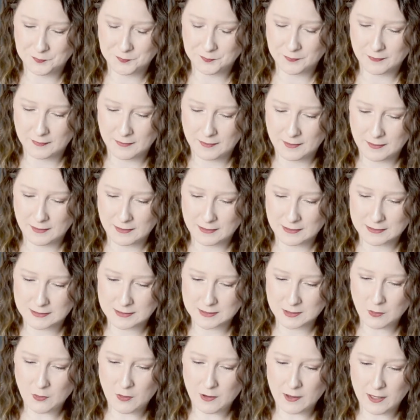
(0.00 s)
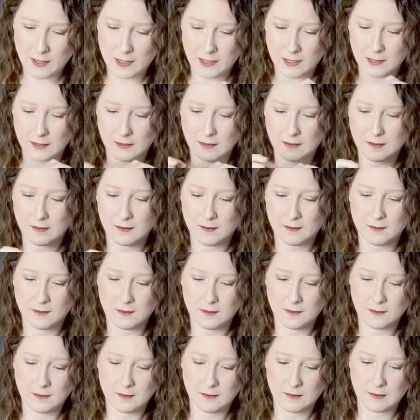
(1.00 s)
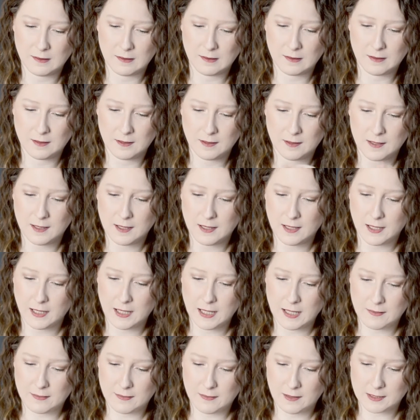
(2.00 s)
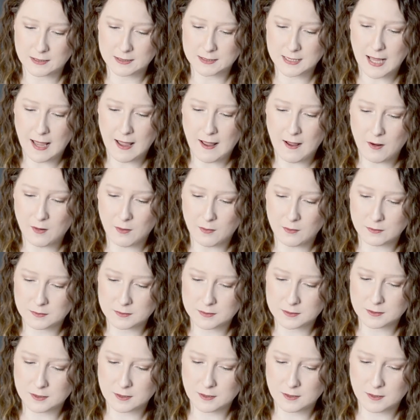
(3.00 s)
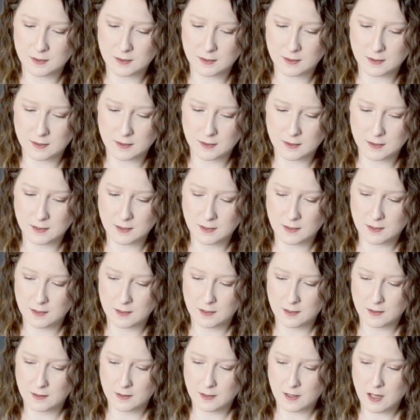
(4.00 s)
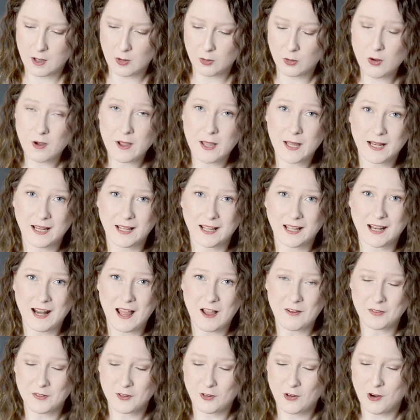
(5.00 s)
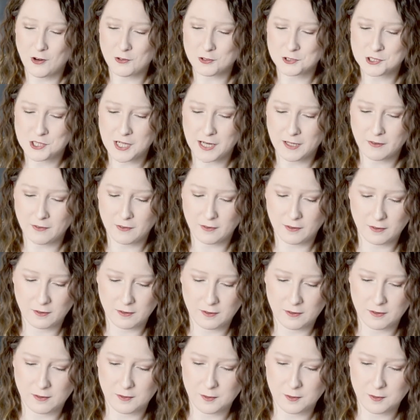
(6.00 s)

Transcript: Let's go ahead and get these out. We'll go ahead and get out the crochet hook.